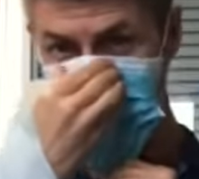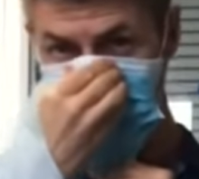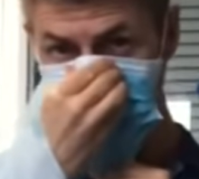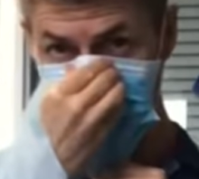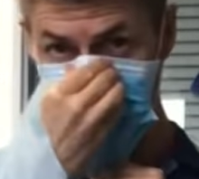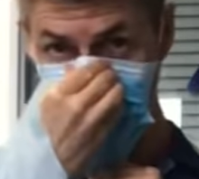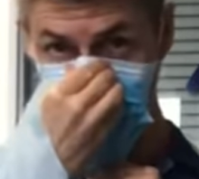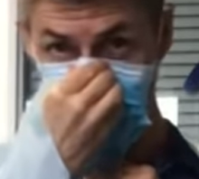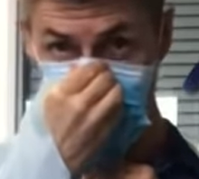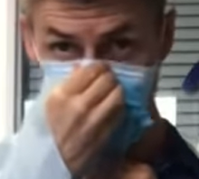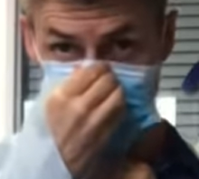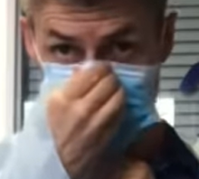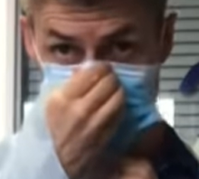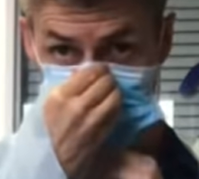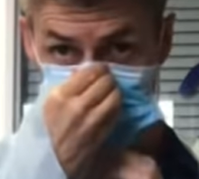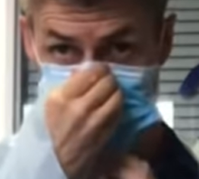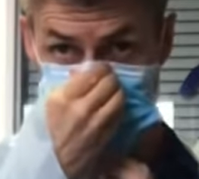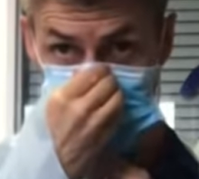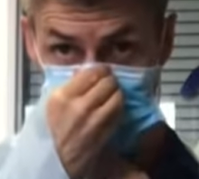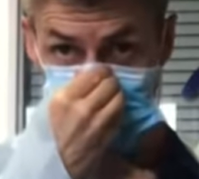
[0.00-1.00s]
And then I've got
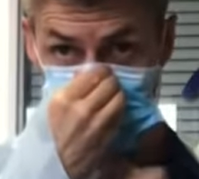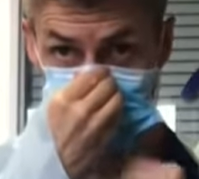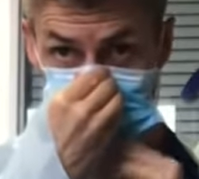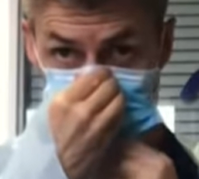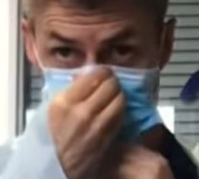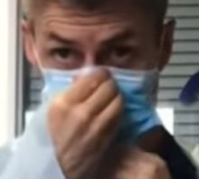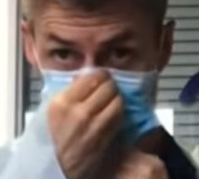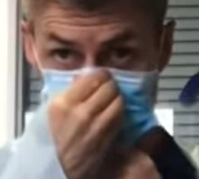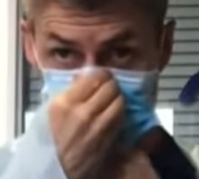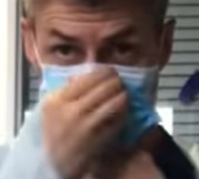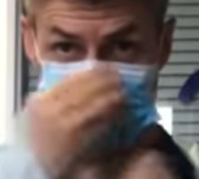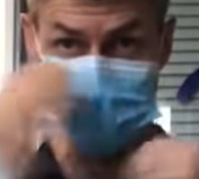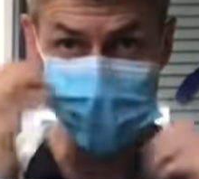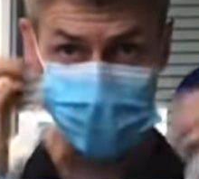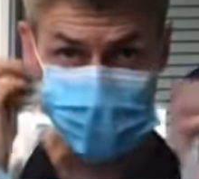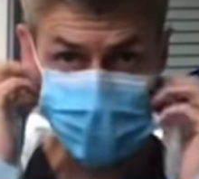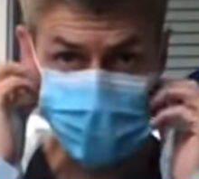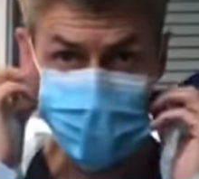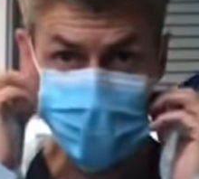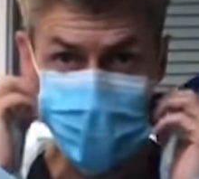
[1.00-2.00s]
to squeeze on
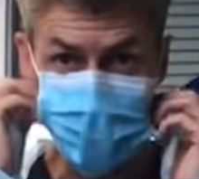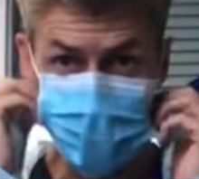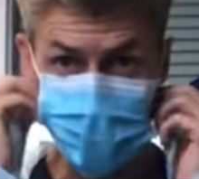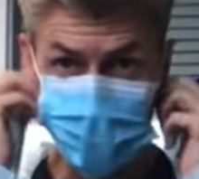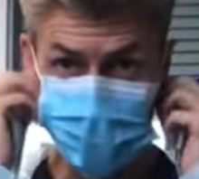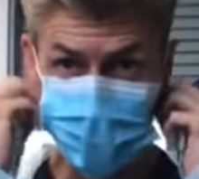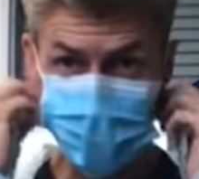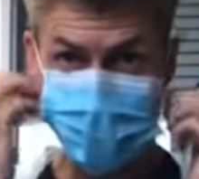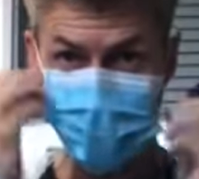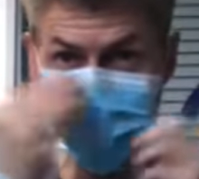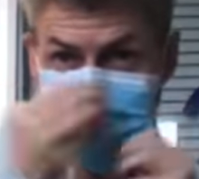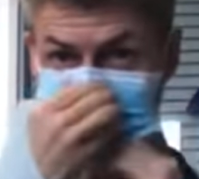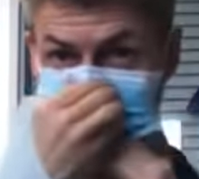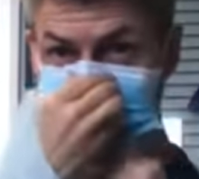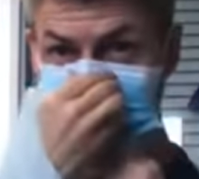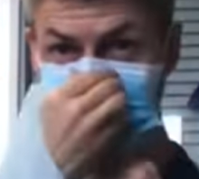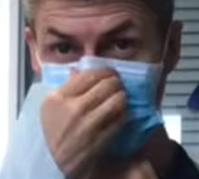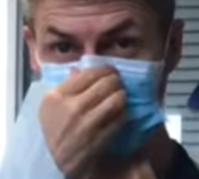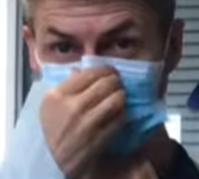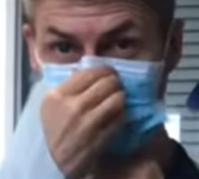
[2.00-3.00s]
like this,
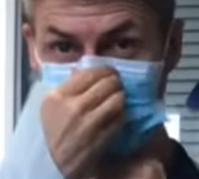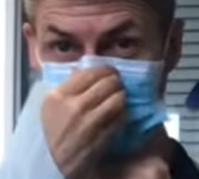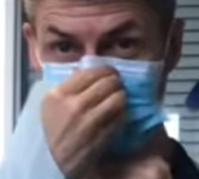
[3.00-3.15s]
okay?